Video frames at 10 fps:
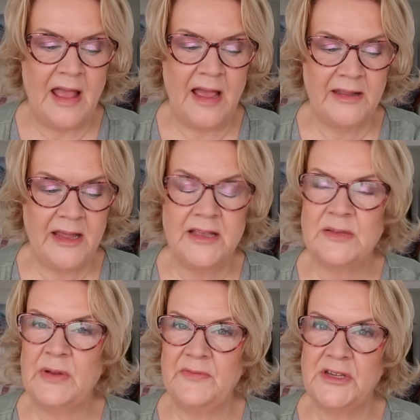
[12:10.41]
And that
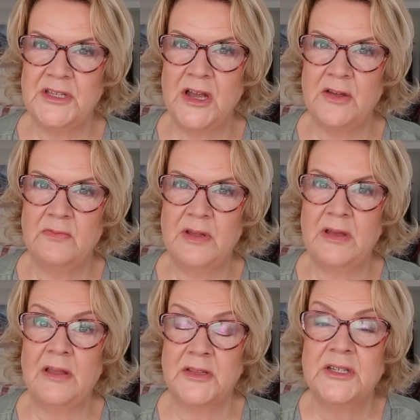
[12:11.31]
is my video.
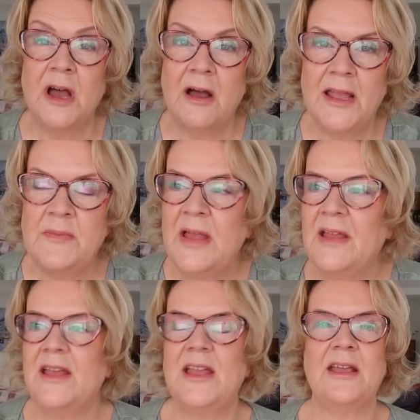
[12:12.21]
At the time,
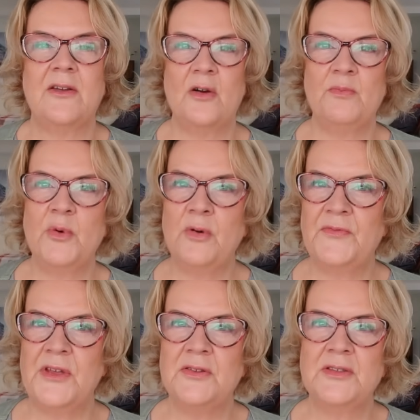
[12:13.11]
it got
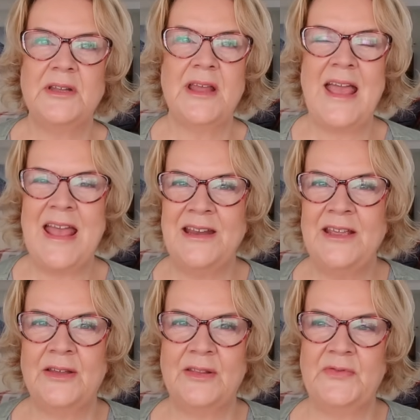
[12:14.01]
more views than
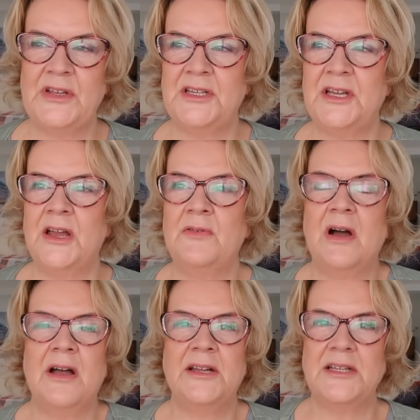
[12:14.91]
any other video
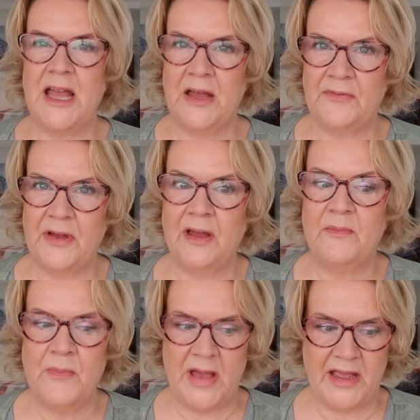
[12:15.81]
I had
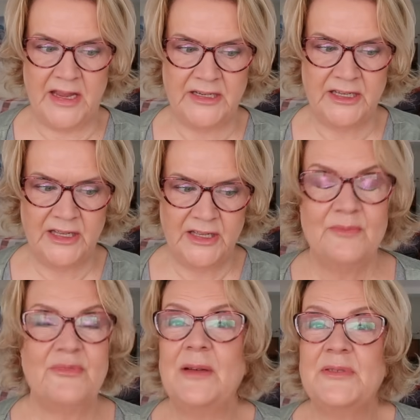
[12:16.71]
ever made.
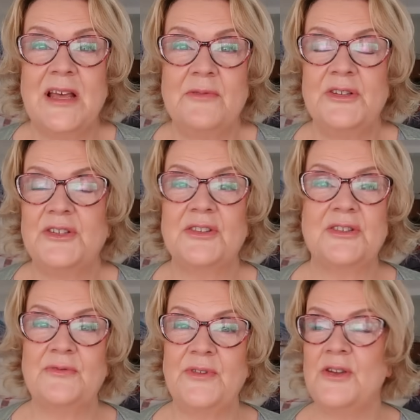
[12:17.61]
Perhaps that was
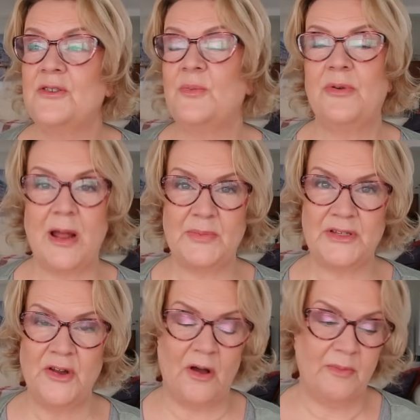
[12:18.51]
just a fluke,
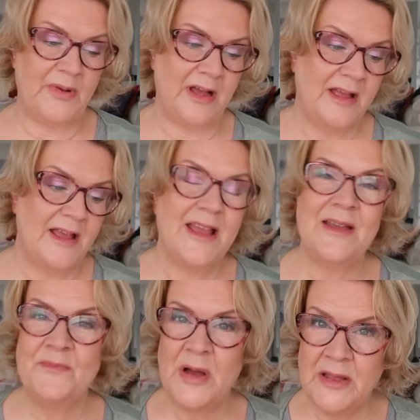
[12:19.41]
perhaps not, but
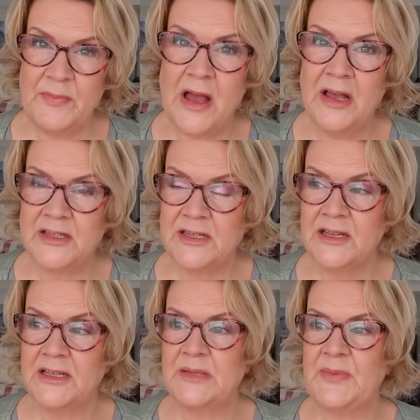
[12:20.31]
in my
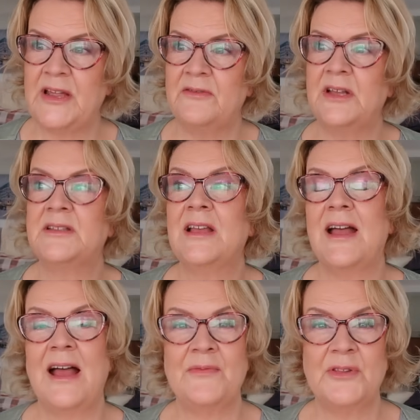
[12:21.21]
personal experience,
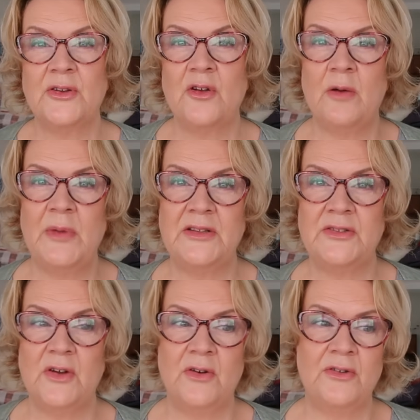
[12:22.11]
having the
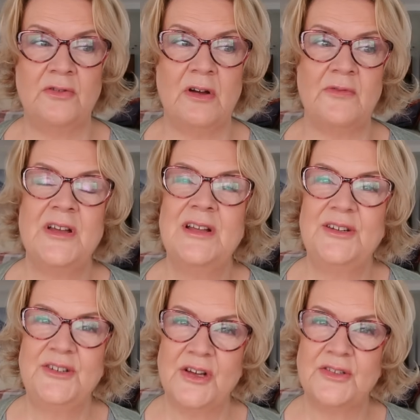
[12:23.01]
comments on or off
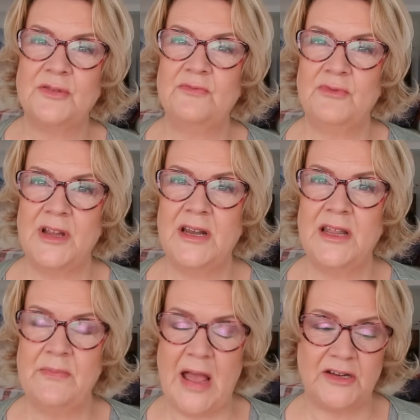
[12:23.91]
doesn't
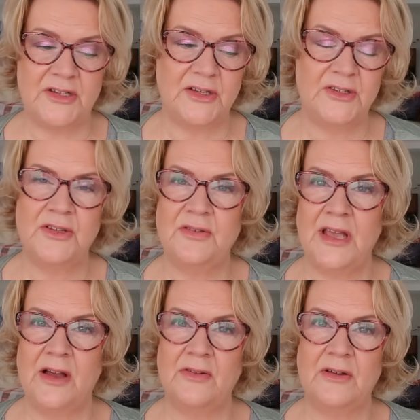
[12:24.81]
really matter to
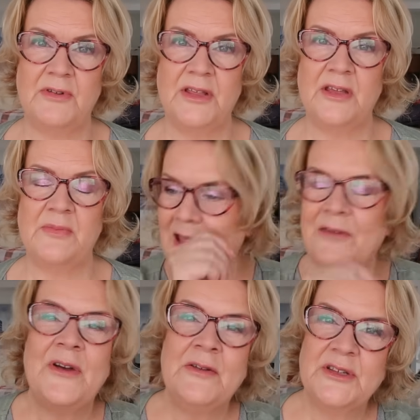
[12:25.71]
the algorithm.
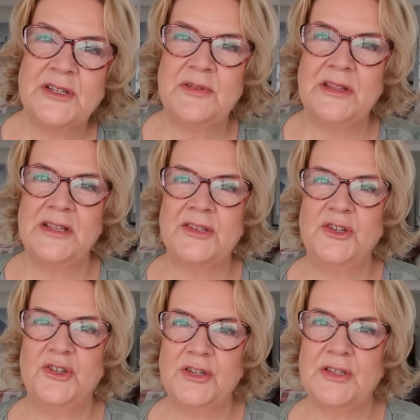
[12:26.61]
If I was doing this
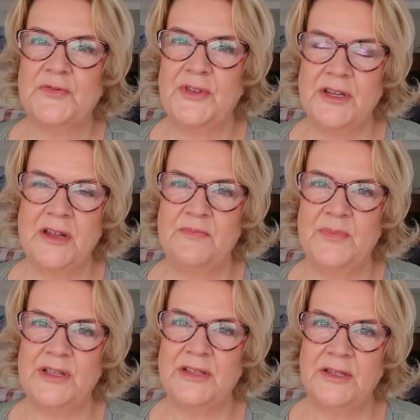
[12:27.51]
just for the
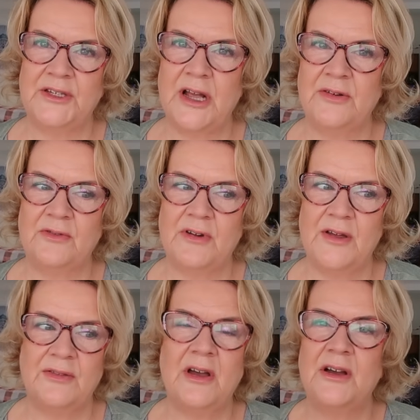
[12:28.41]
numbers and the channel
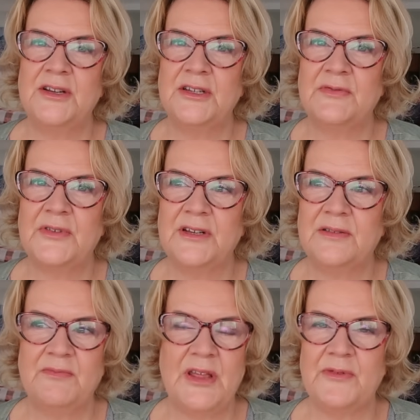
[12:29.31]
growth, I'd have
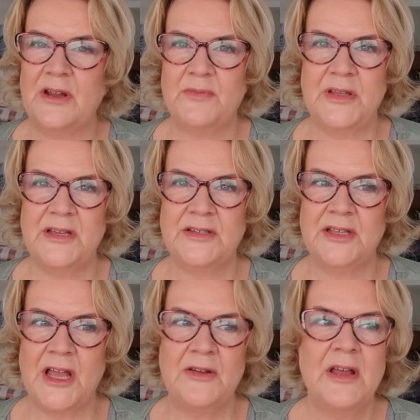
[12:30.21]
given up years
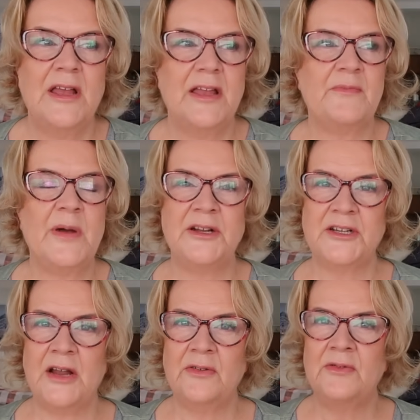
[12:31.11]
ago. If my
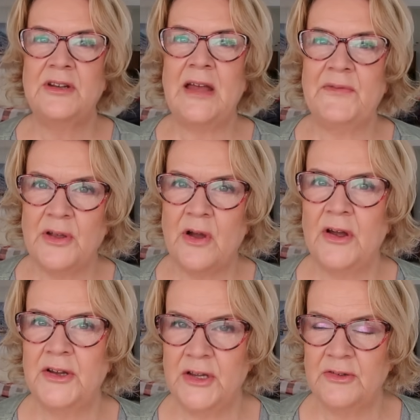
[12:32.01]
channel never
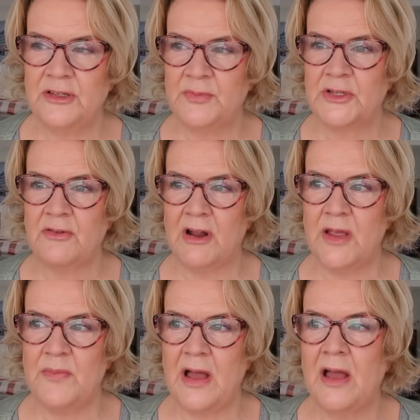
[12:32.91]
got a new
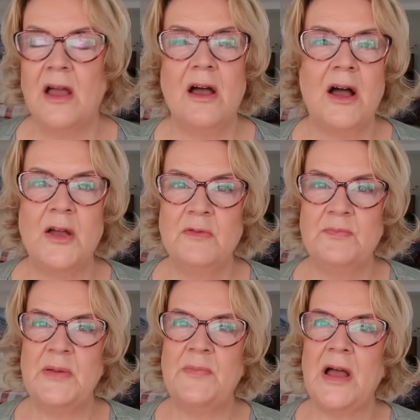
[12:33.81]
subscriber, I
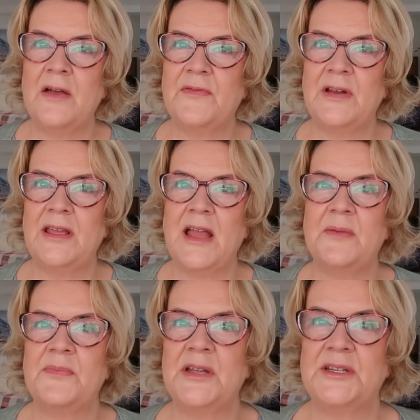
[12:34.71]
would be perfectly
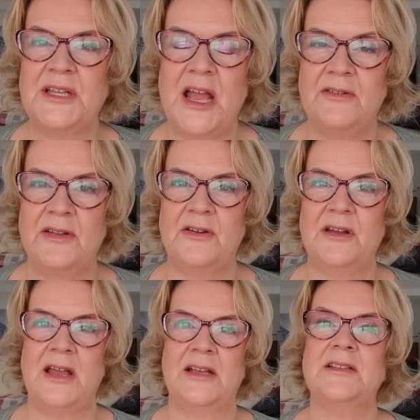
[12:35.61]
happy to carry
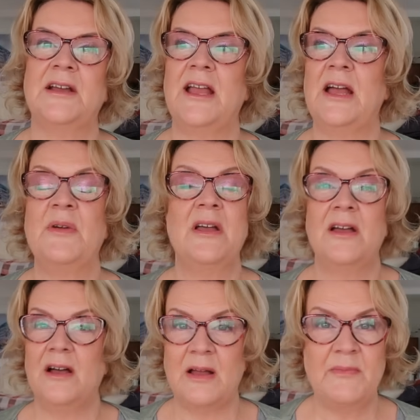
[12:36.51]
on as I am.
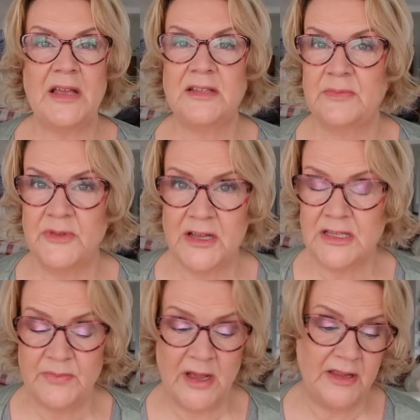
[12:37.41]
I make some
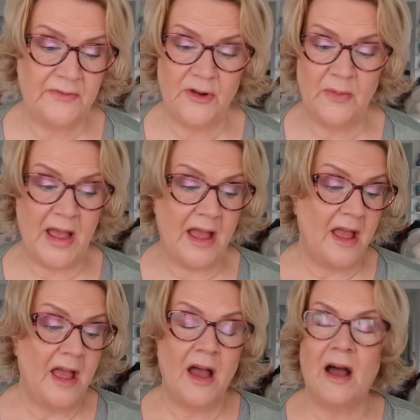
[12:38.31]
nice money from it.
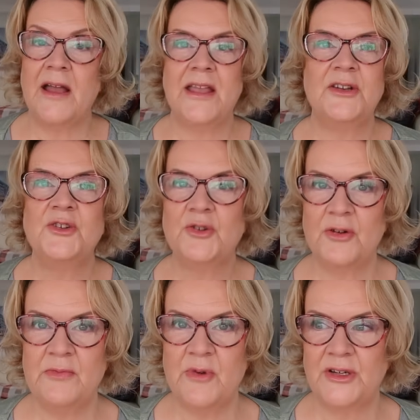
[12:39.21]
I
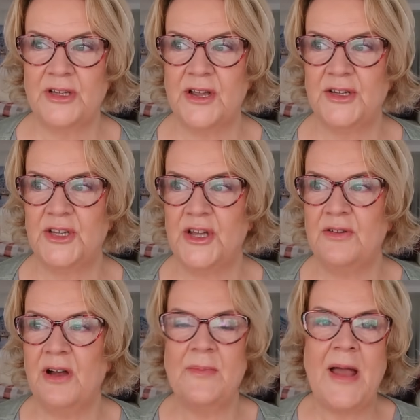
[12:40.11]
enjoy what I
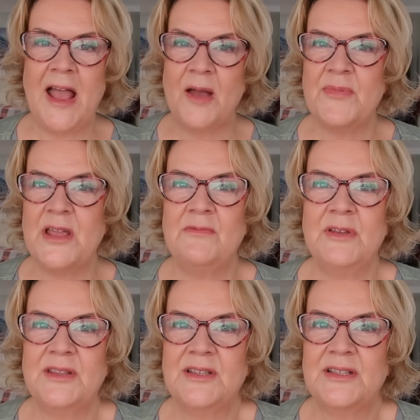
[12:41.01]
do. I'm happy
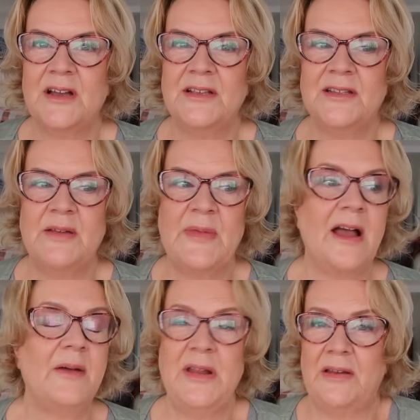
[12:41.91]
with the size I'm
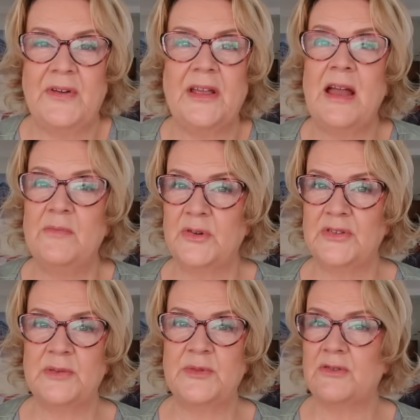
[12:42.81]
at. I mean, if I get more
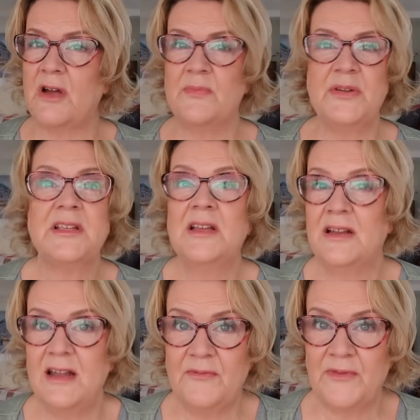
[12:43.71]
subscribers,
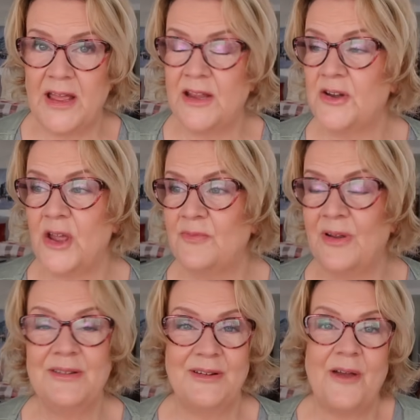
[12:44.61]
lovely. No,
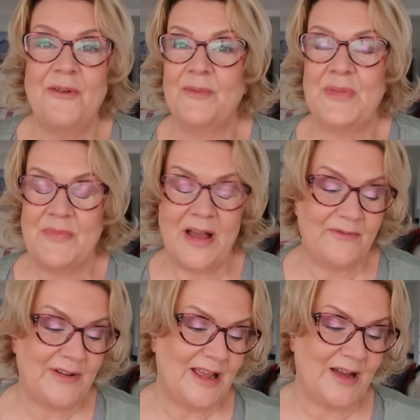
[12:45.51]
but you know, I'll be
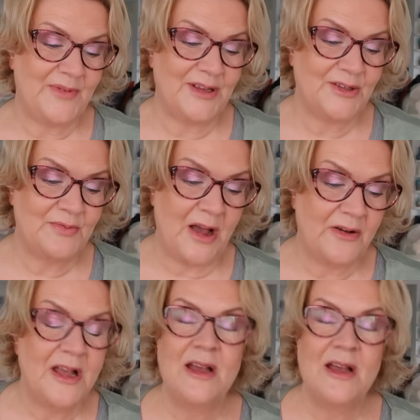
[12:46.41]
perfectly happy as well.